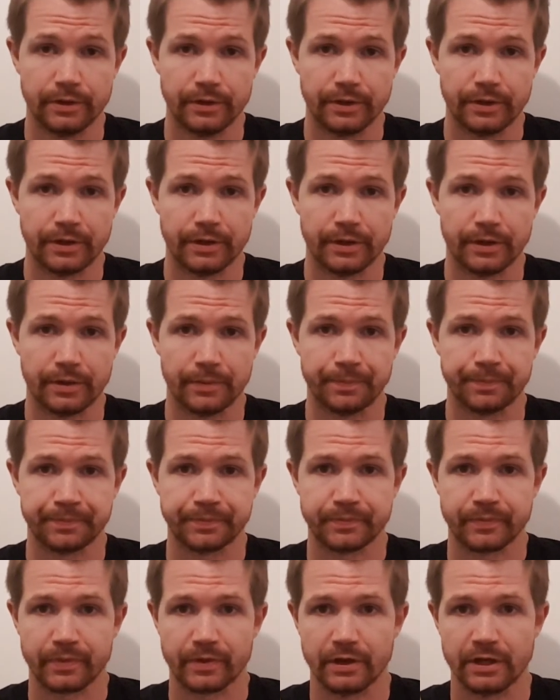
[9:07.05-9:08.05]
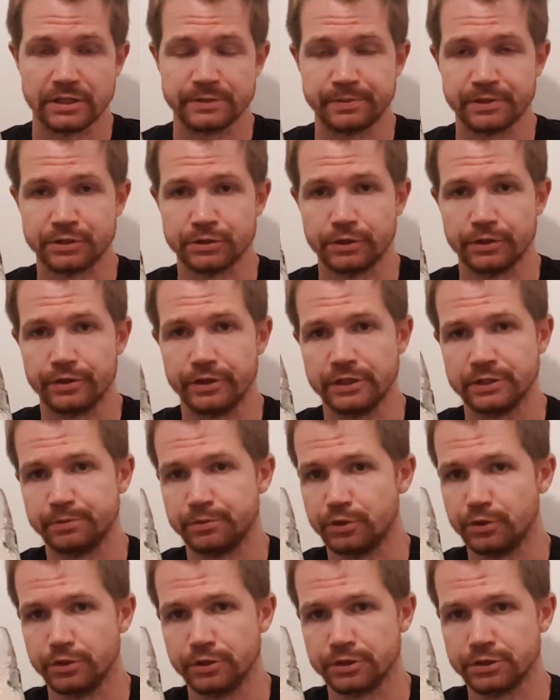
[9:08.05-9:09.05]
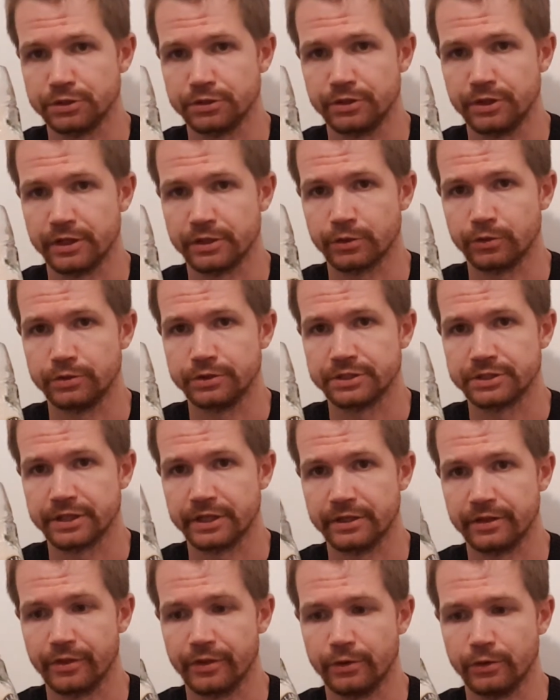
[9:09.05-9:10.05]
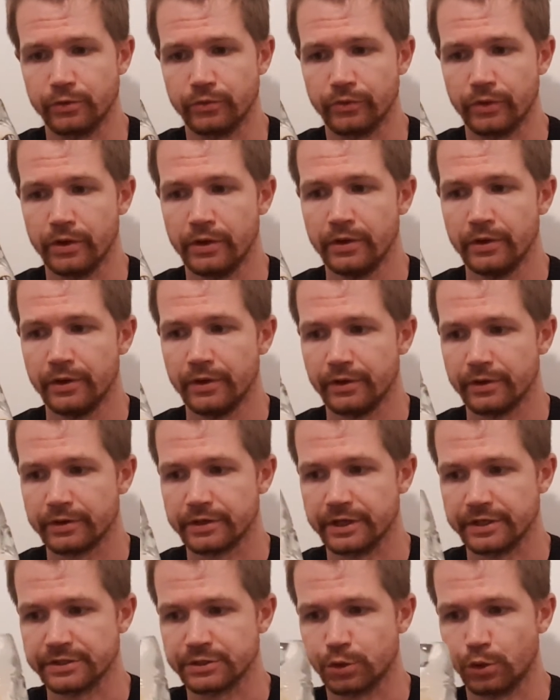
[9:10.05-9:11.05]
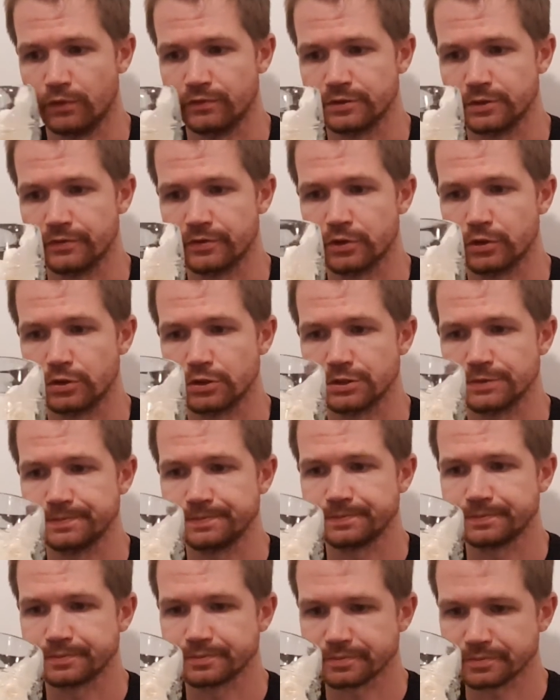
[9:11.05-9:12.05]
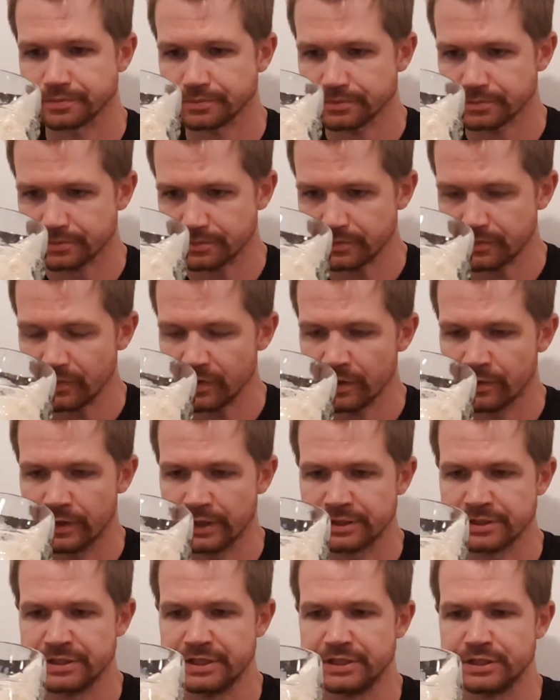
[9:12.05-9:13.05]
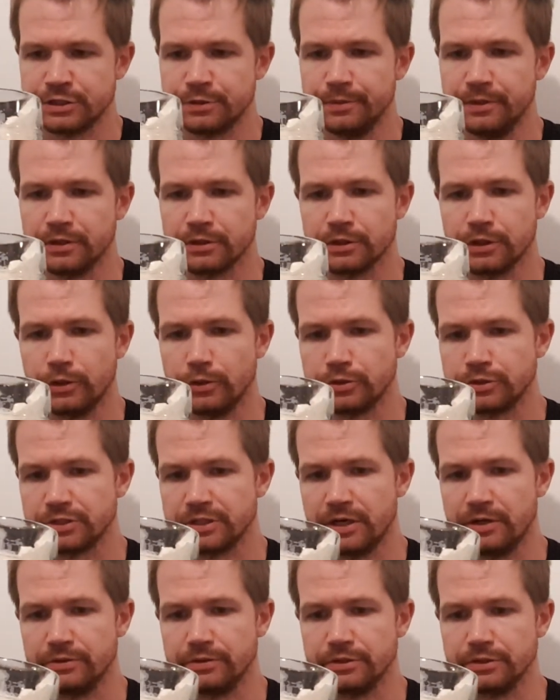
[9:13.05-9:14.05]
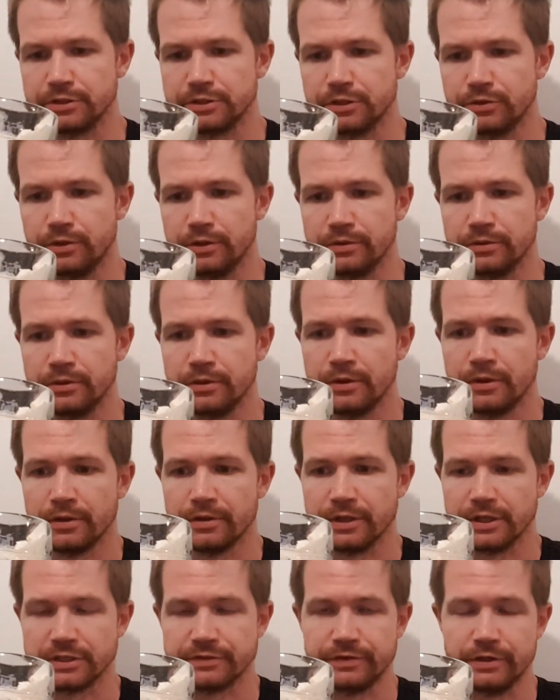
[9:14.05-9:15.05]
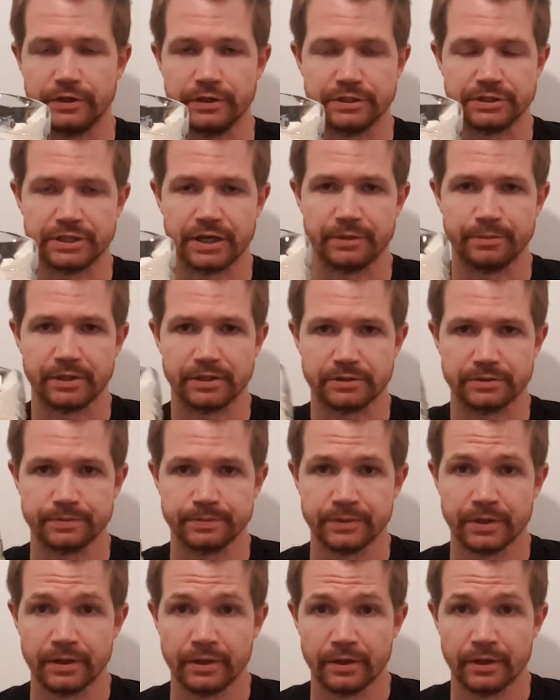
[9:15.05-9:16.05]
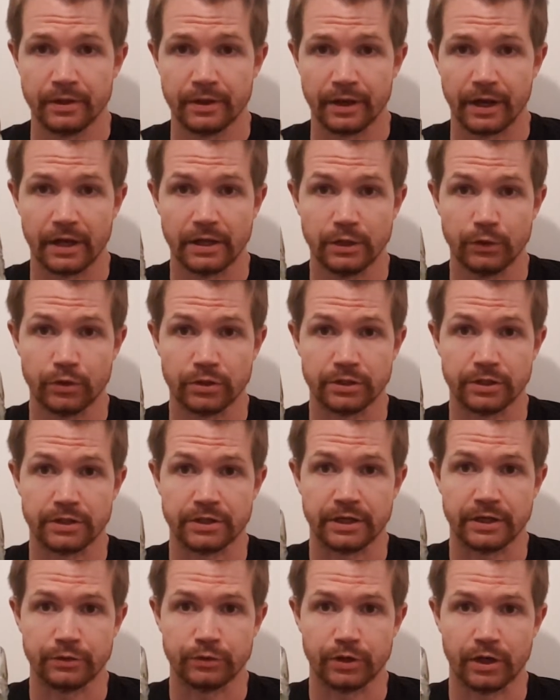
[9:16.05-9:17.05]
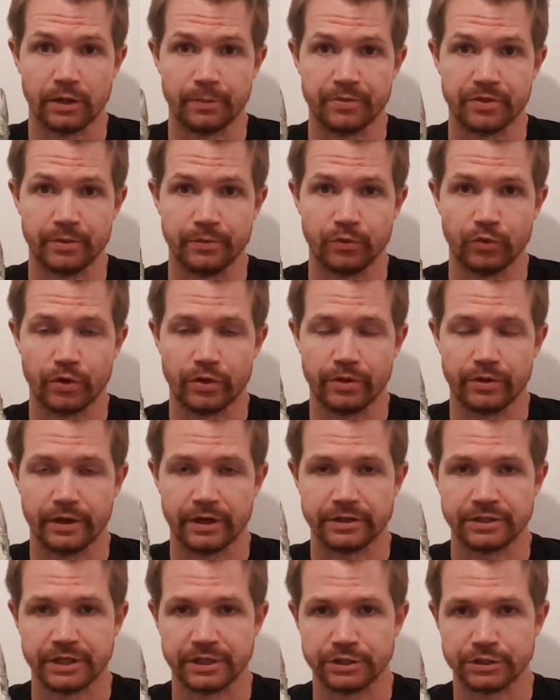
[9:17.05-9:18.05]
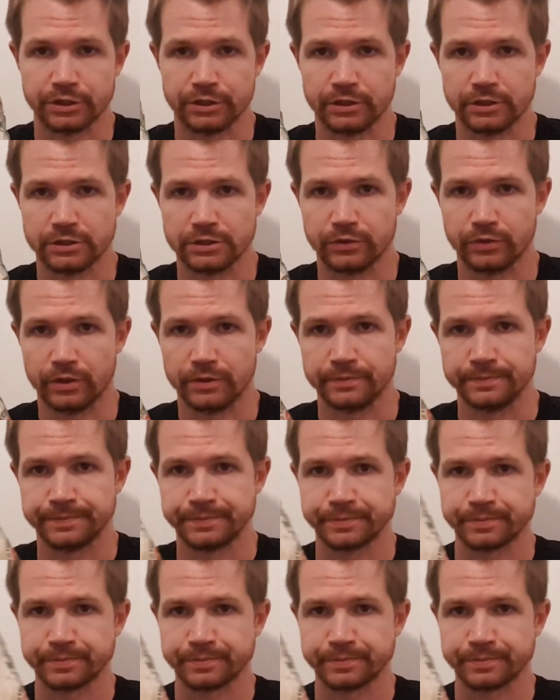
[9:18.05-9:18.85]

Um, especially these breweries that only sell in their own Gasthofs, of course. That needs to be closed down and so on. That's very sad, but I do what I can to help them with attention and so on.